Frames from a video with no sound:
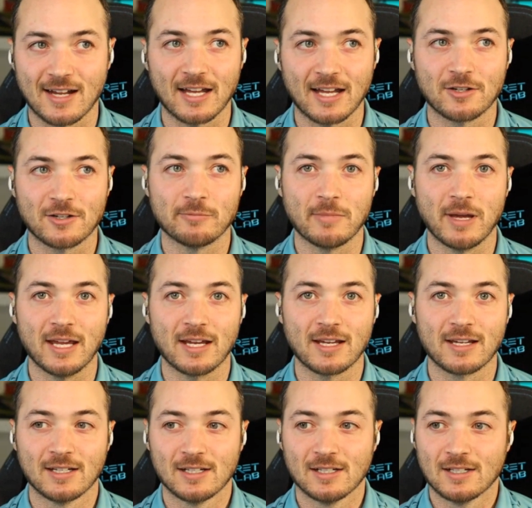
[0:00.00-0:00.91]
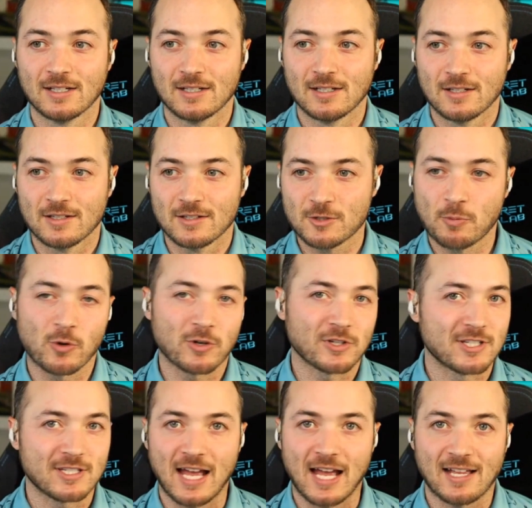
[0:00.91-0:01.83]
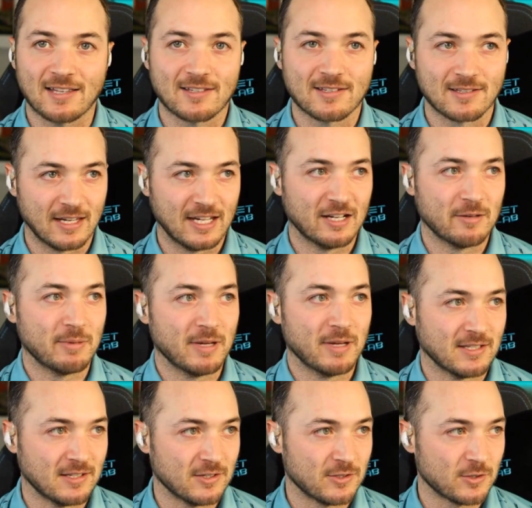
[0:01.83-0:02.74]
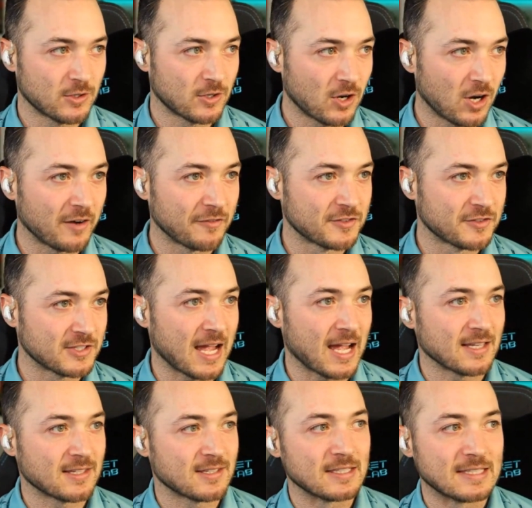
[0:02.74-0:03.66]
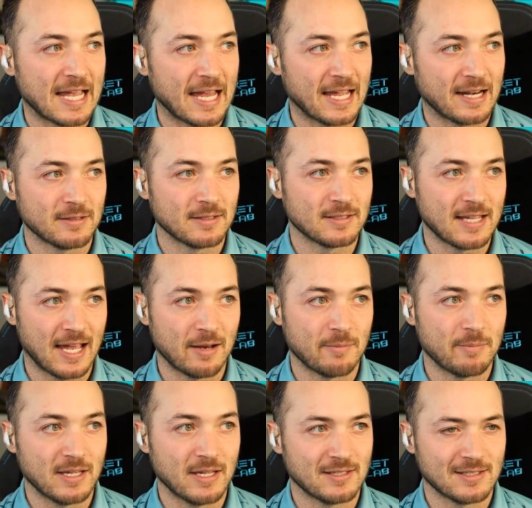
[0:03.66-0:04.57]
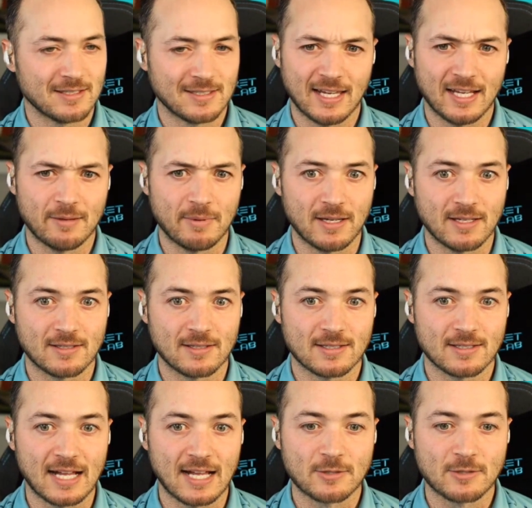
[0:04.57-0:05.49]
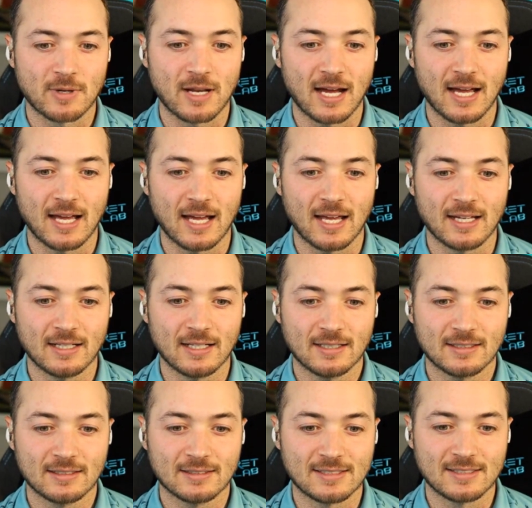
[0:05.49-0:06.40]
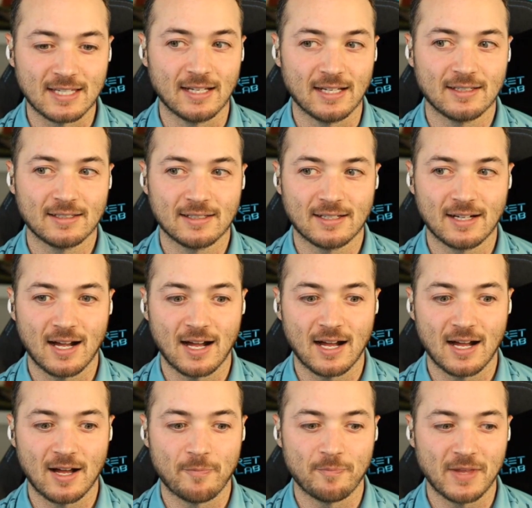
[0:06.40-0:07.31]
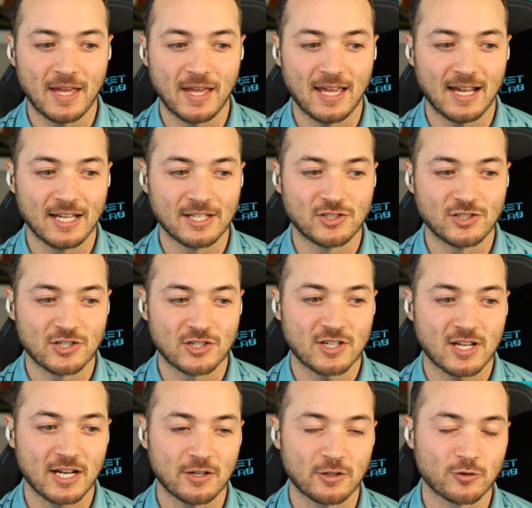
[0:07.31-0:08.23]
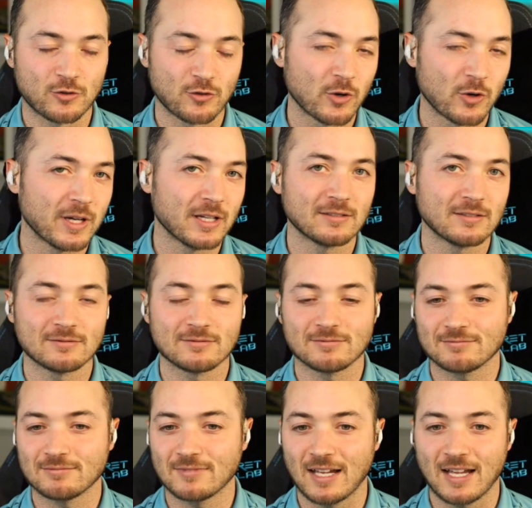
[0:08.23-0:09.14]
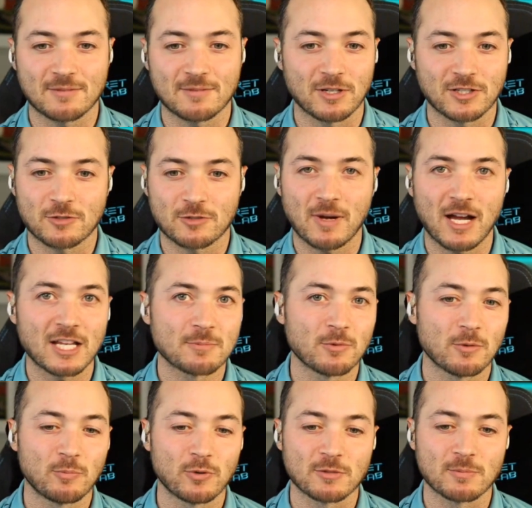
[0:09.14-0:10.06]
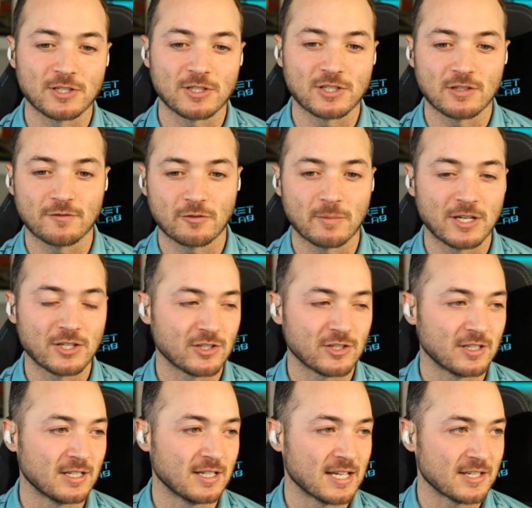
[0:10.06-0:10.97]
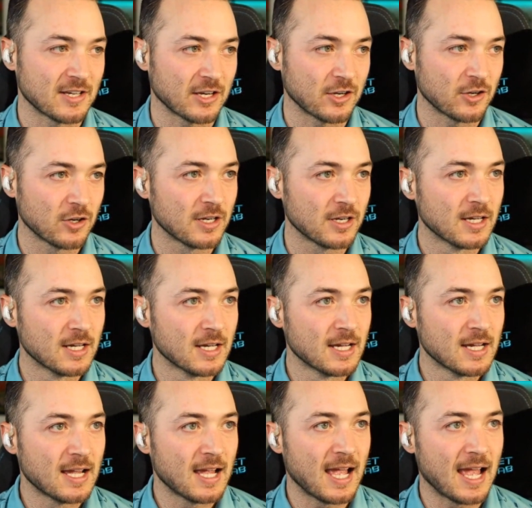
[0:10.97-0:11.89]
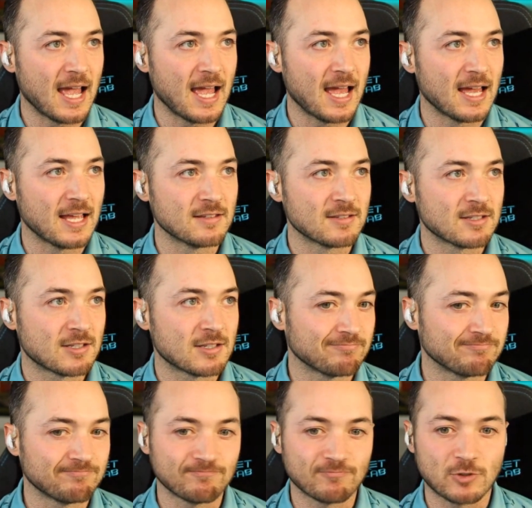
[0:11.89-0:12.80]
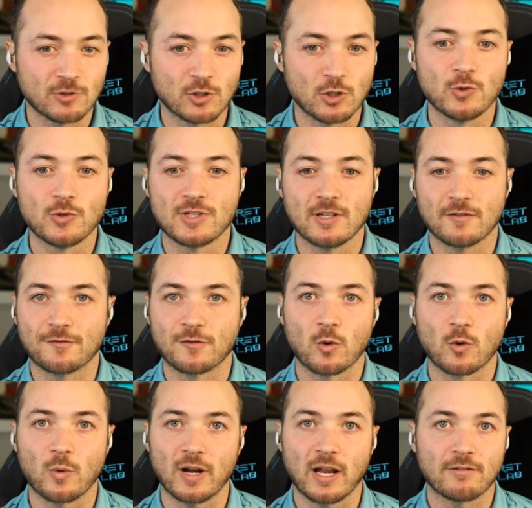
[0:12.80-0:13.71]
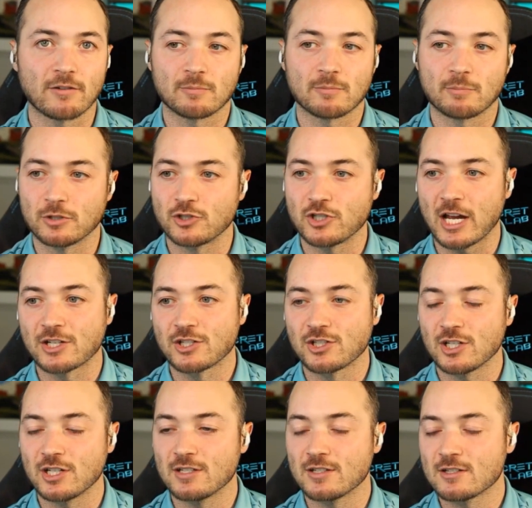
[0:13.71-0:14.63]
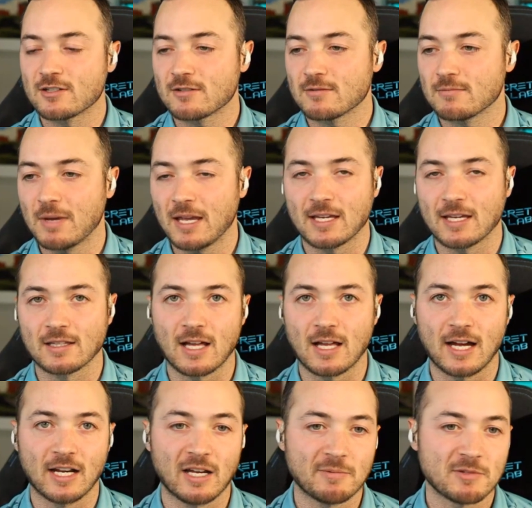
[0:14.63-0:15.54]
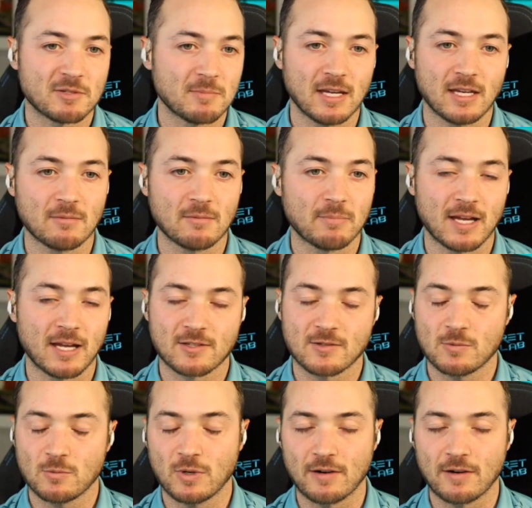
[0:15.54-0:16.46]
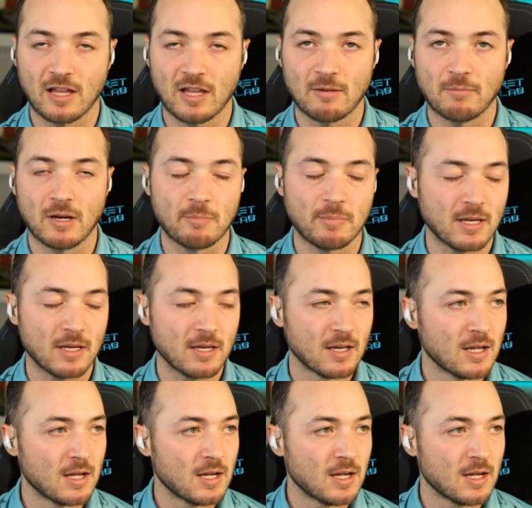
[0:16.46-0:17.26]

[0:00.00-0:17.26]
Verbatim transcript: I could make sports stats databases or golf stats dat databases, databases. And that's what I did. Um, and I just kind of grew it as much as possible, put as much information in as I could, and used it for whatever projections, making lineups, making bets, whatever that might be.